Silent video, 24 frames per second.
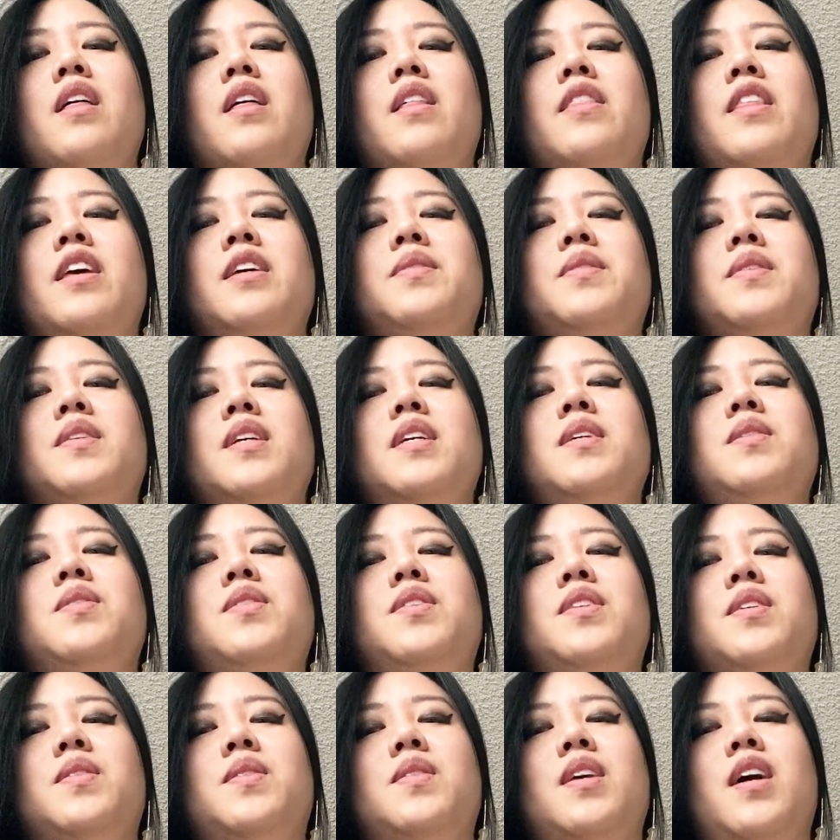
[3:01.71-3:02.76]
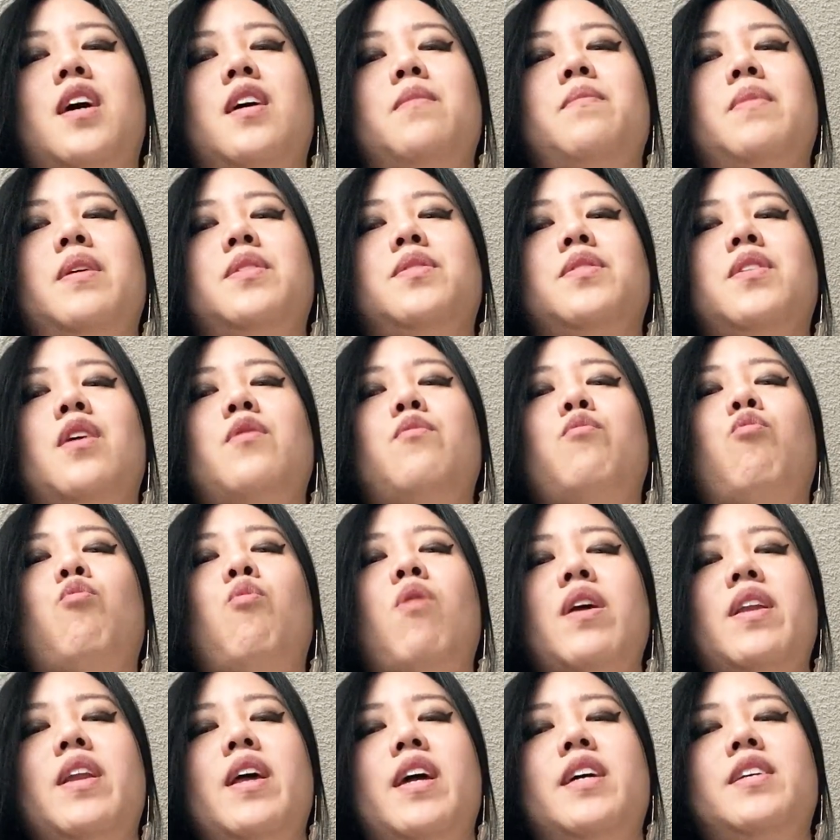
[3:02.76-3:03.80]
This insta-sub is on
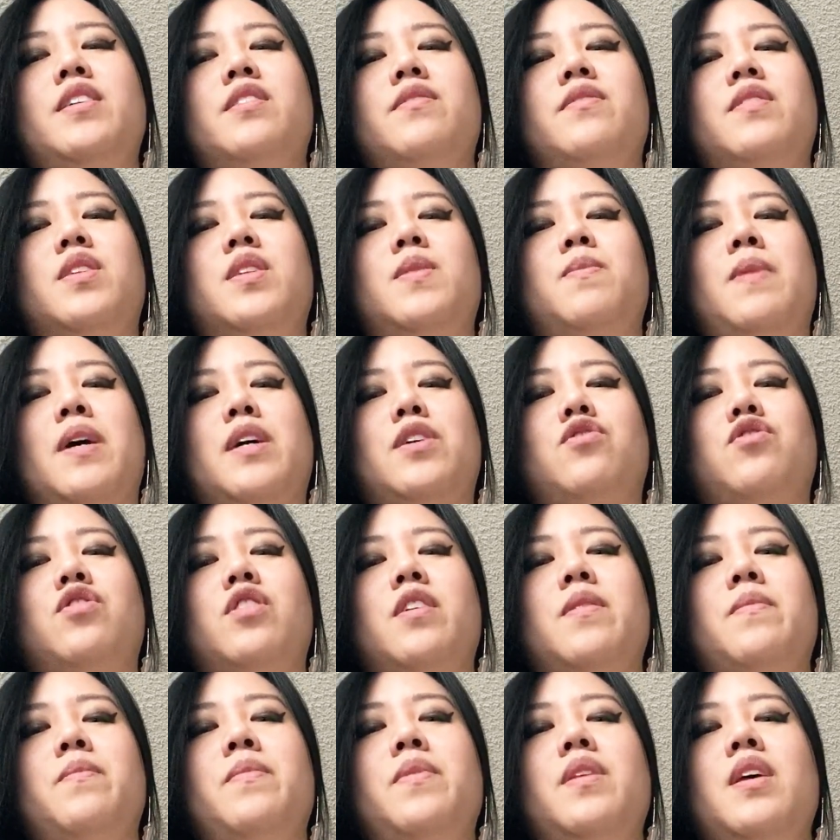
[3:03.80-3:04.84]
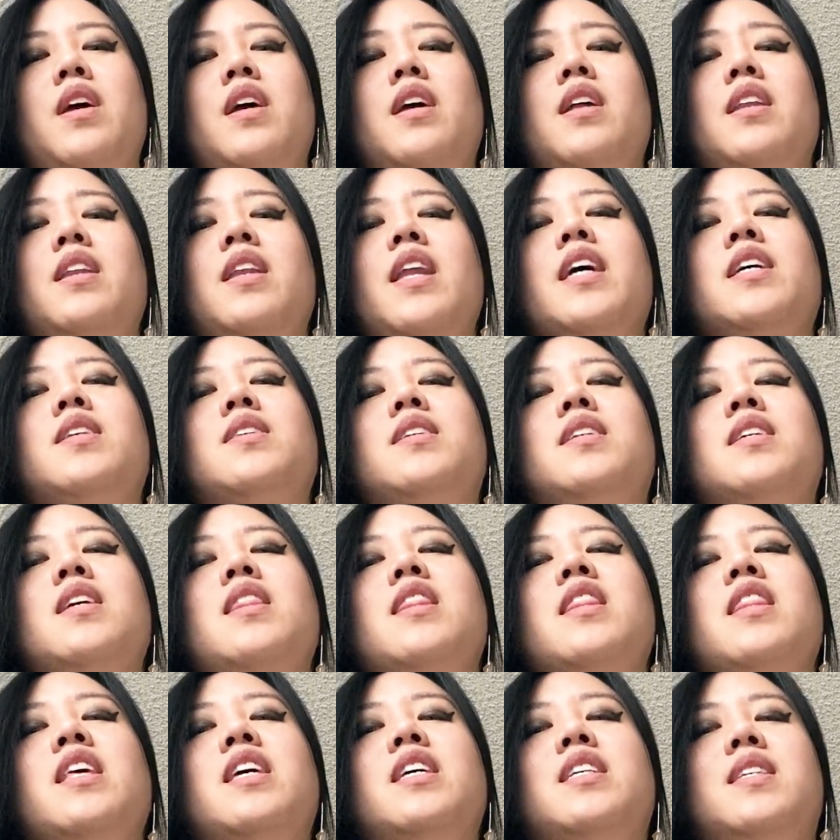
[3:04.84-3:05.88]
one end of the spectrum, next to
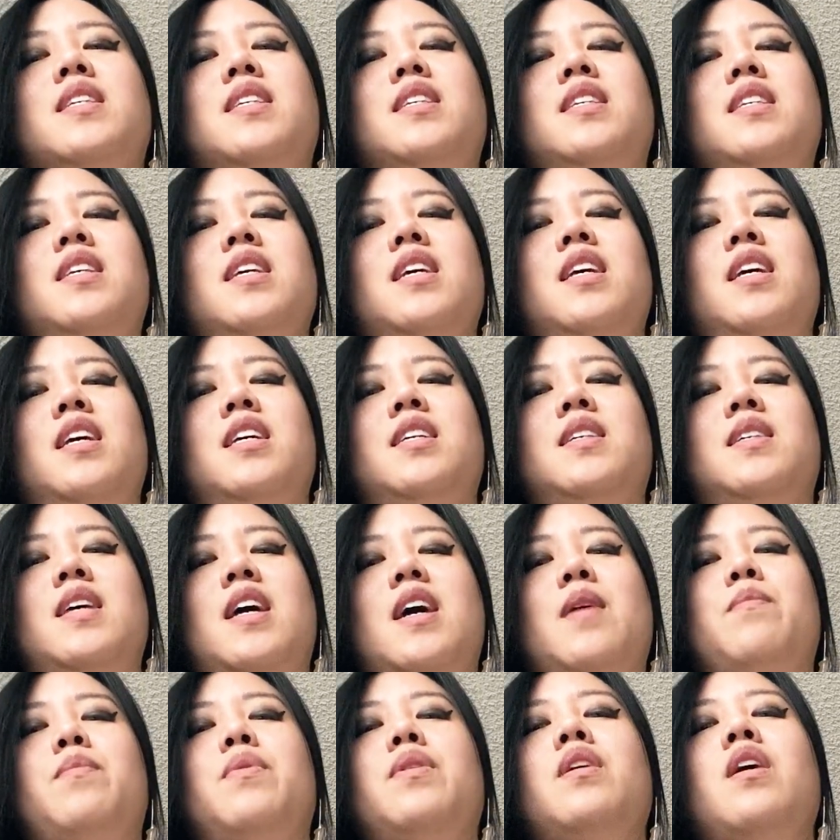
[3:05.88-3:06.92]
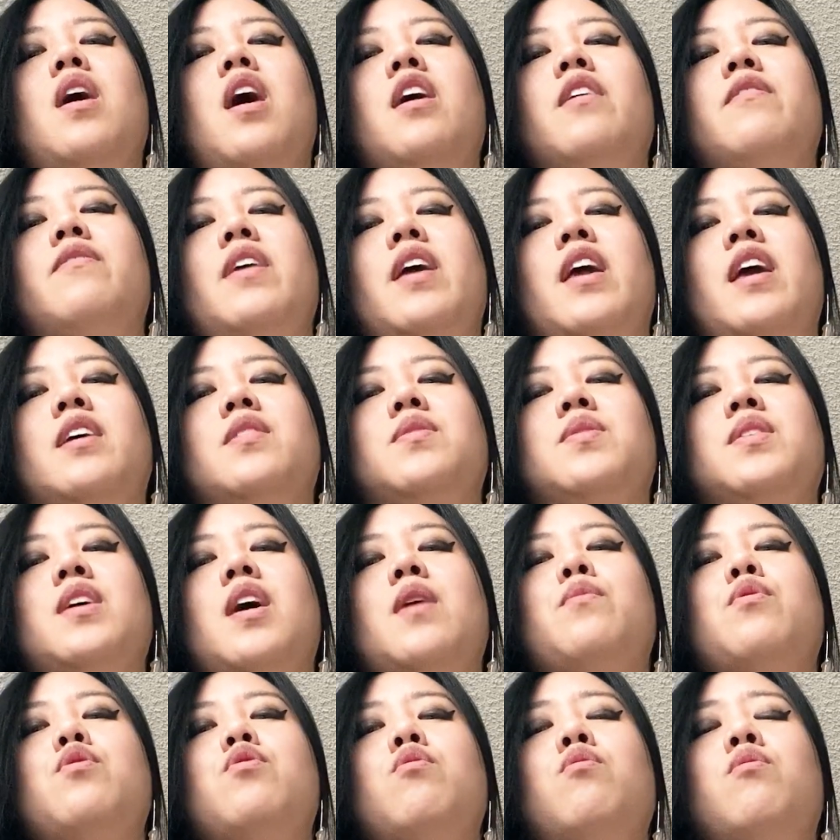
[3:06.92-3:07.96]
this example of a
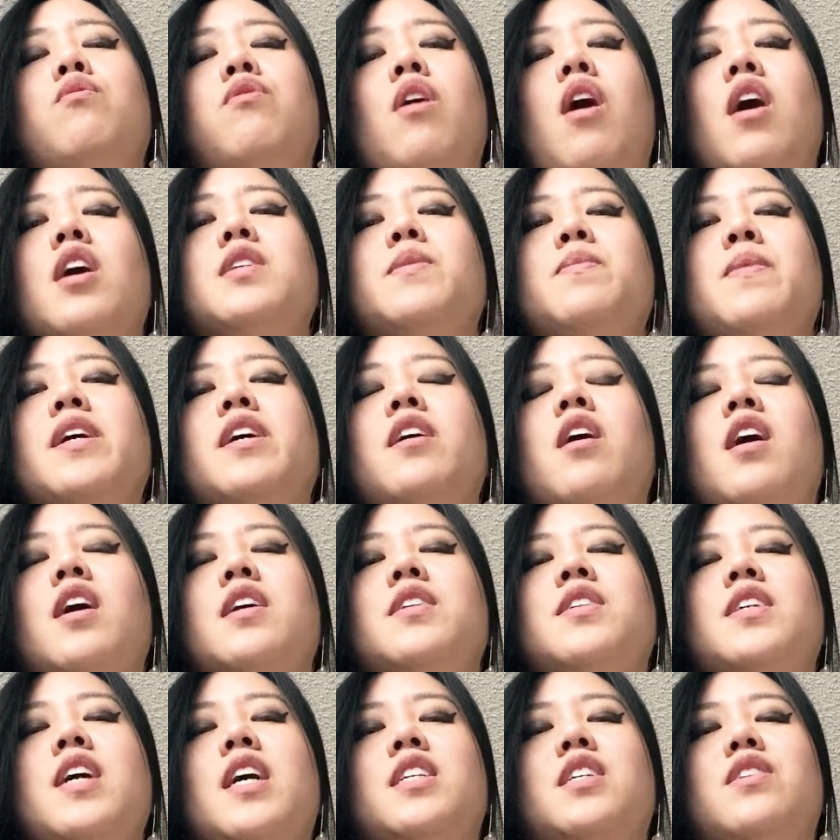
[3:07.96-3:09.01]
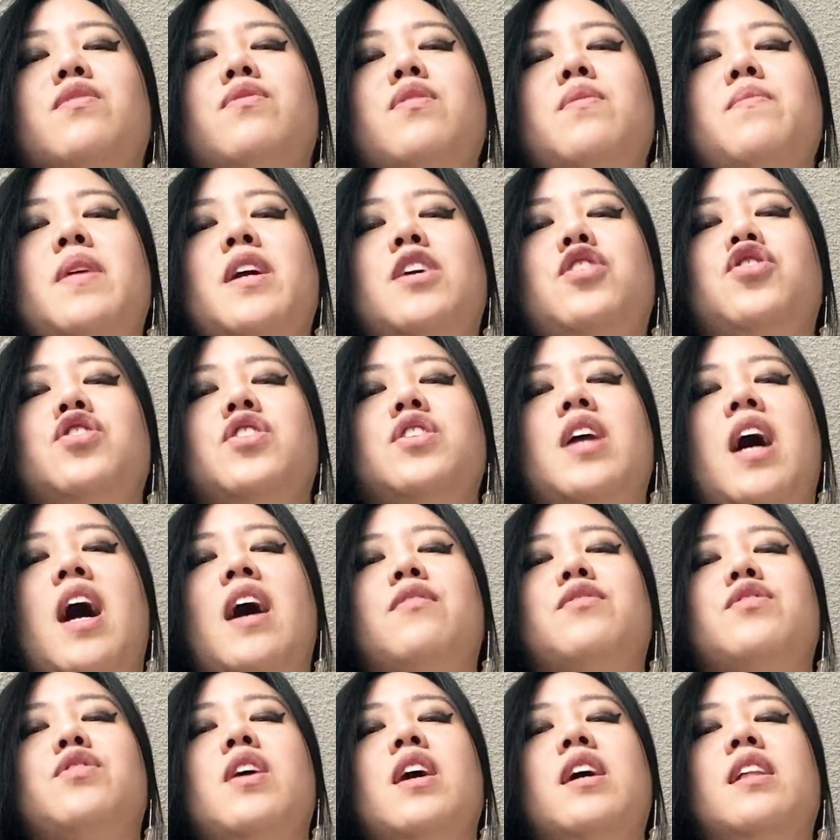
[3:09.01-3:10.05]
sub who lost my contact information
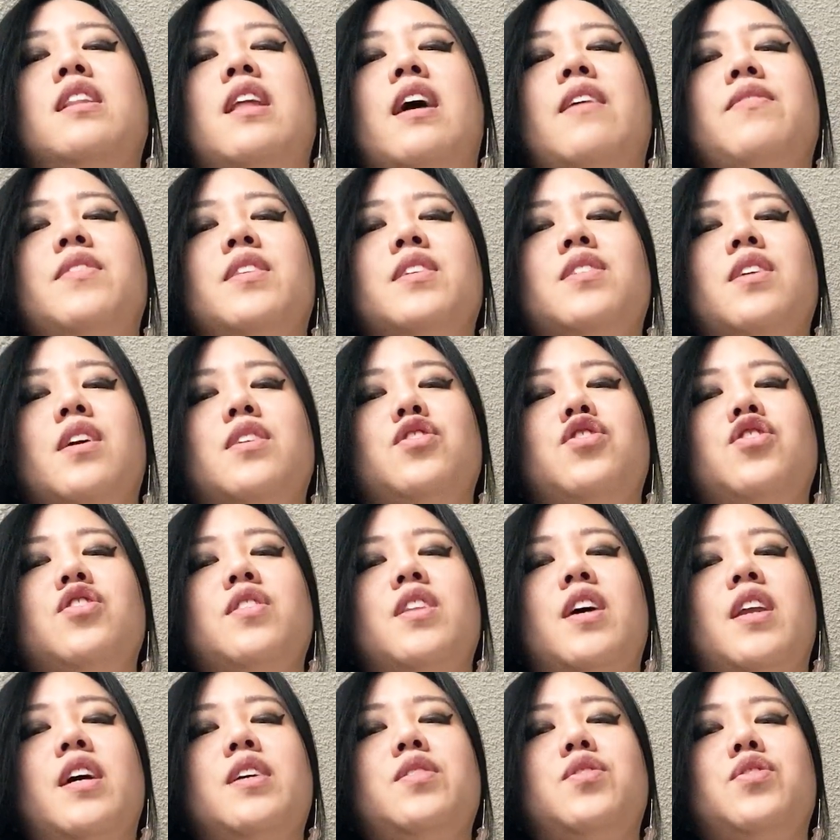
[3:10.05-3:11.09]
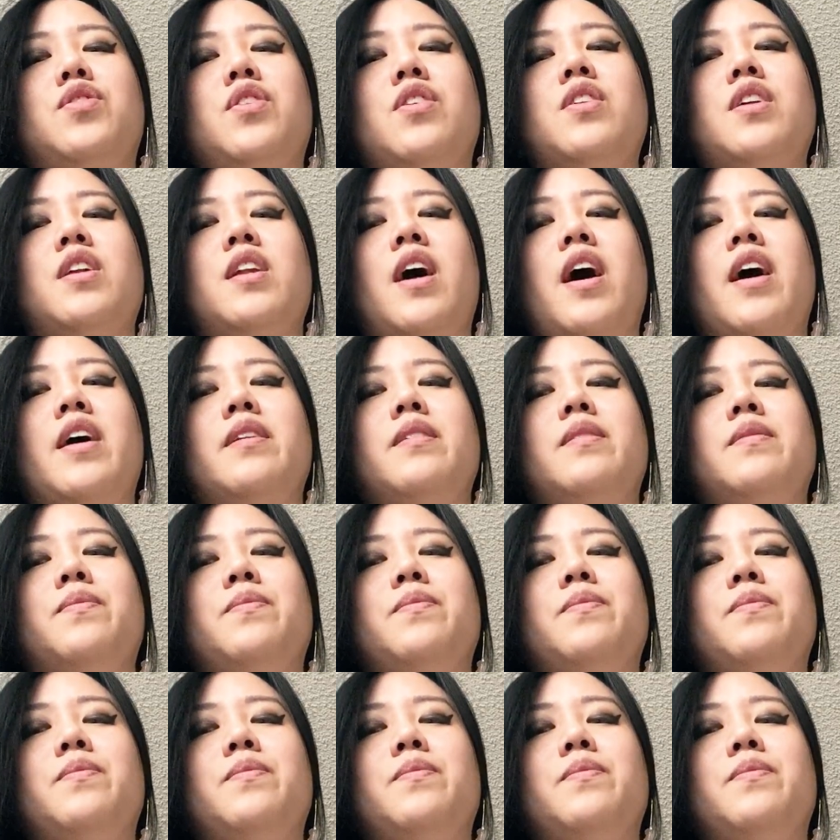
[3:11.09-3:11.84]
after I left the dungeon that I started at.